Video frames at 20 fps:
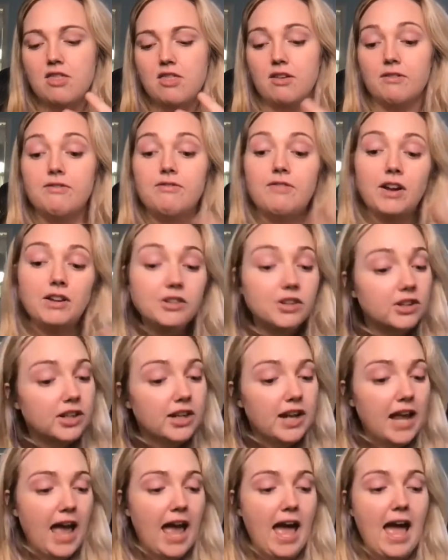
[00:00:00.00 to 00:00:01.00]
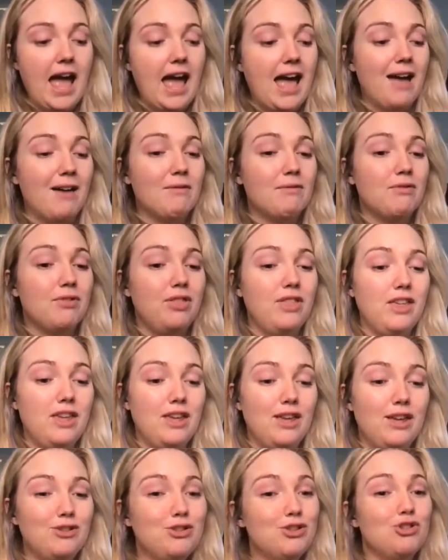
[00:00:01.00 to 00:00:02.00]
the fun you're going to have, the